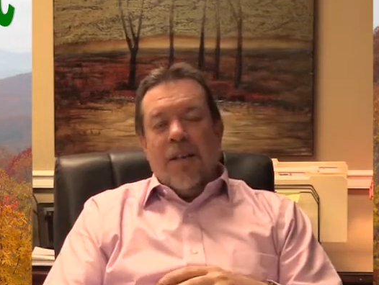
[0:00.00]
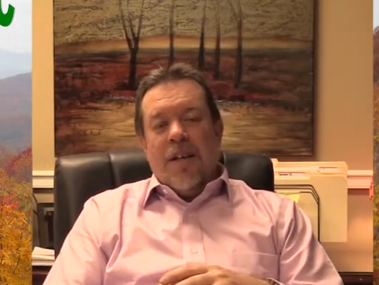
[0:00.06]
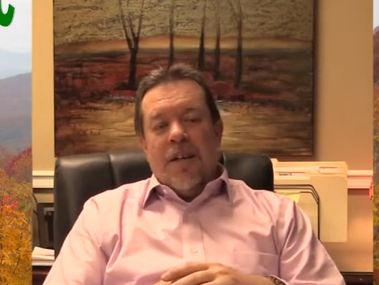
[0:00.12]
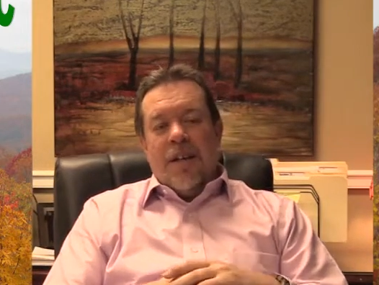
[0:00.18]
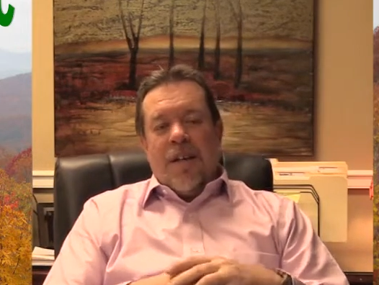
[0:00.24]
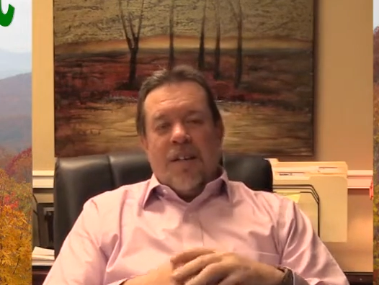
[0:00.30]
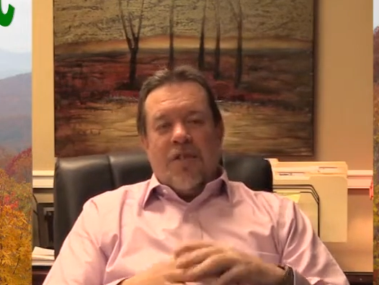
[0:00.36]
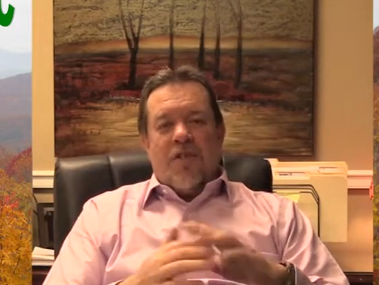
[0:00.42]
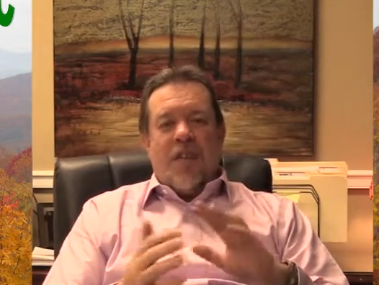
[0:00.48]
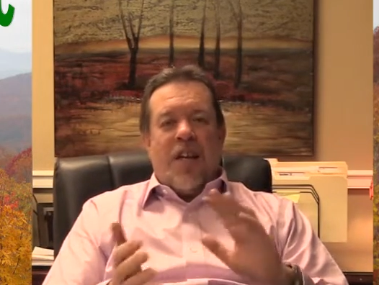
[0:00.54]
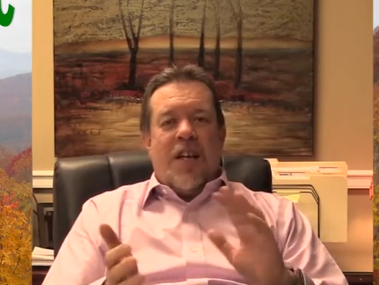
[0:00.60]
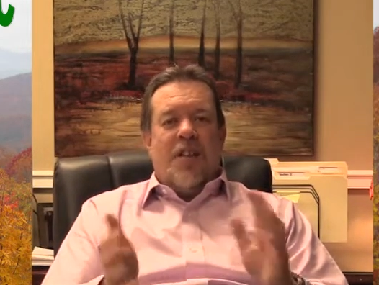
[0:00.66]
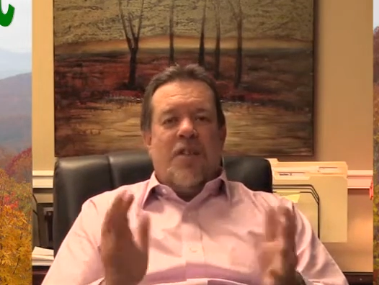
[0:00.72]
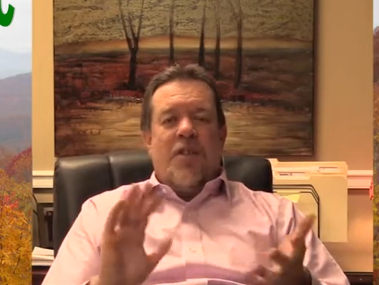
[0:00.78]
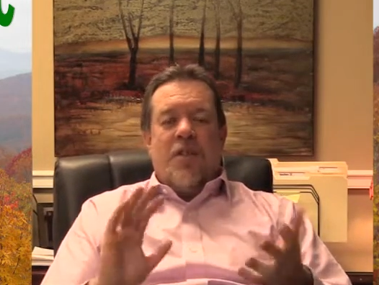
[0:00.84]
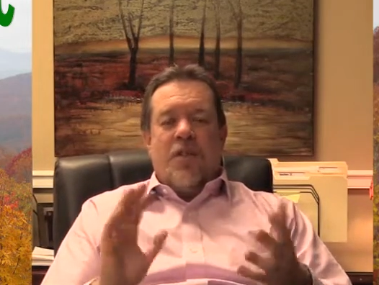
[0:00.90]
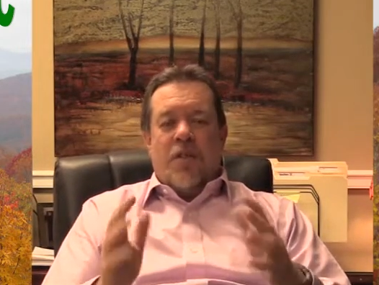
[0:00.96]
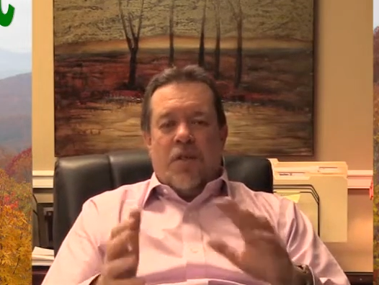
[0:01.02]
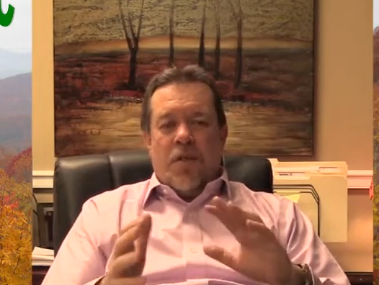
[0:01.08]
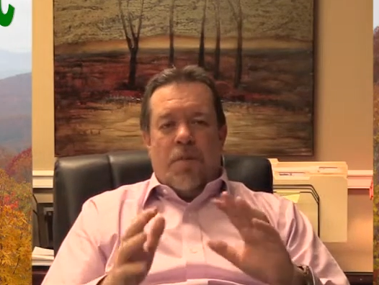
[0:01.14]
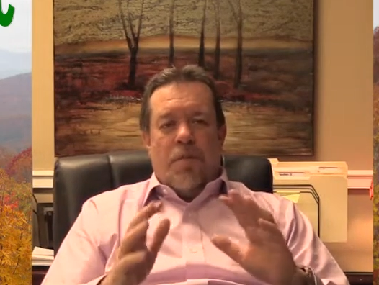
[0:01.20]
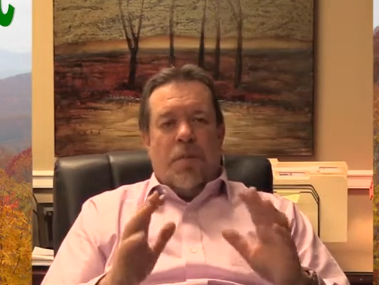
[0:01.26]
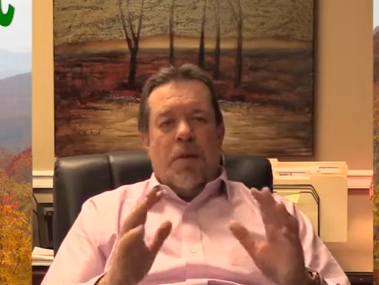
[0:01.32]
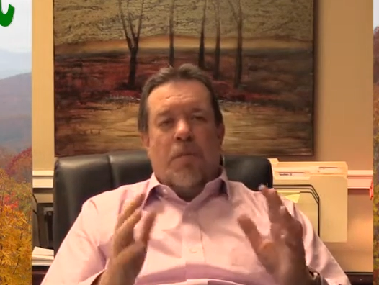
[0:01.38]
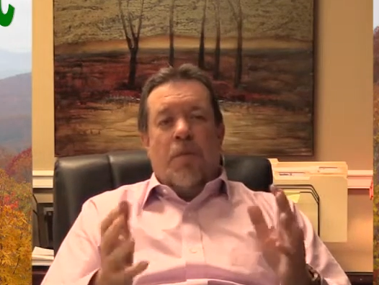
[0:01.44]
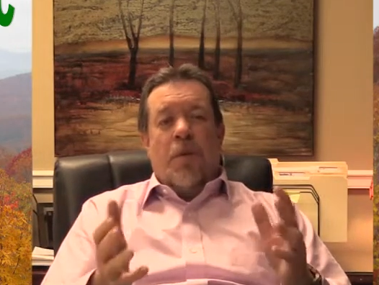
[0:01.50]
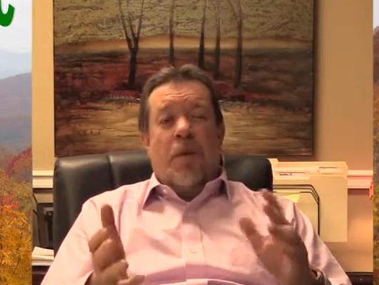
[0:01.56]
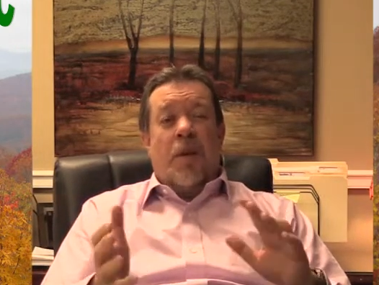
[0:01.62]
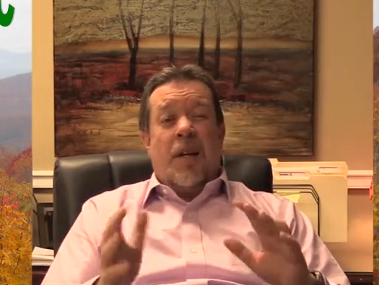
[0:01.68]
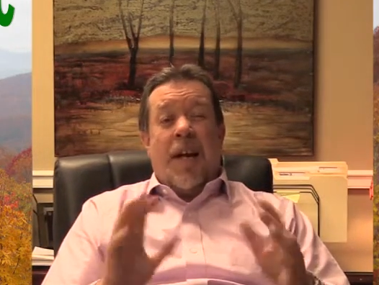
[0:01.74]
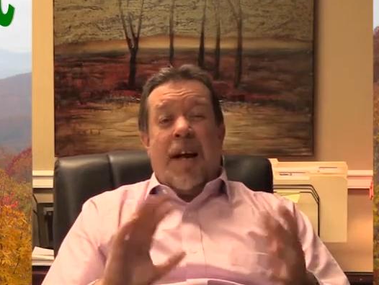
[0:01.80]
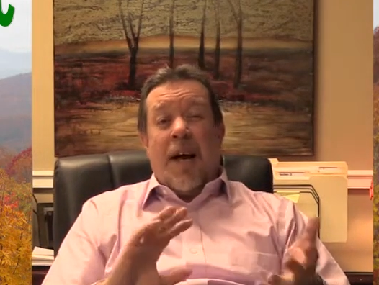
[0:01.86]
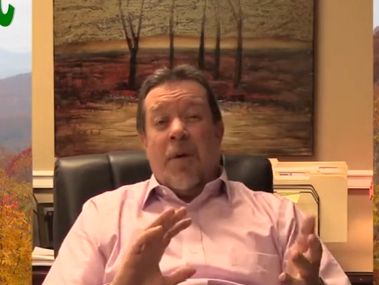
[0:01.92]
and that changes a little bit per
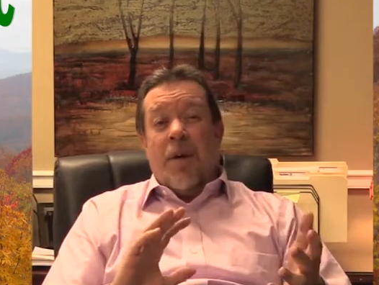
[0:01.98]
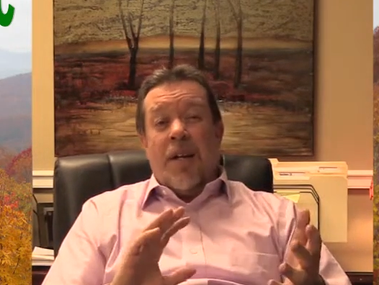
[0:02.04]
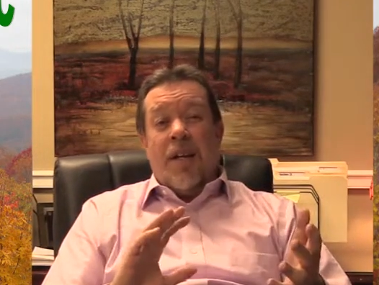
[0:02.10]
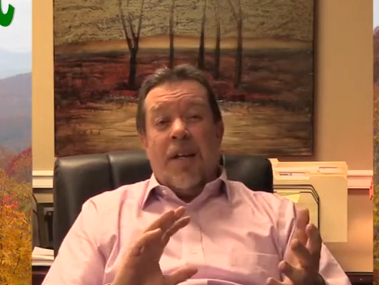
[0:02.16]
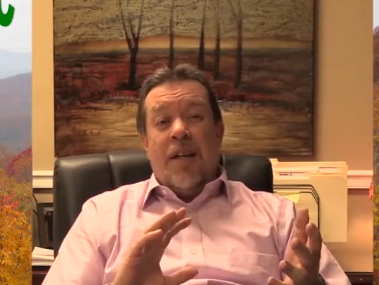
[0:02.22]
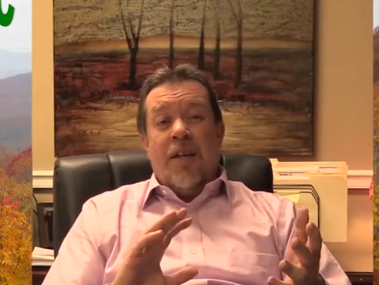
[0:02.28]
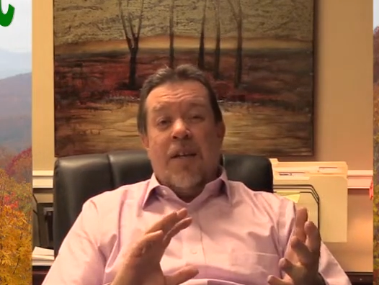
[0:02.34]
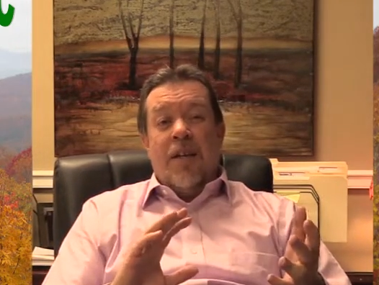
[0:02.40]
county.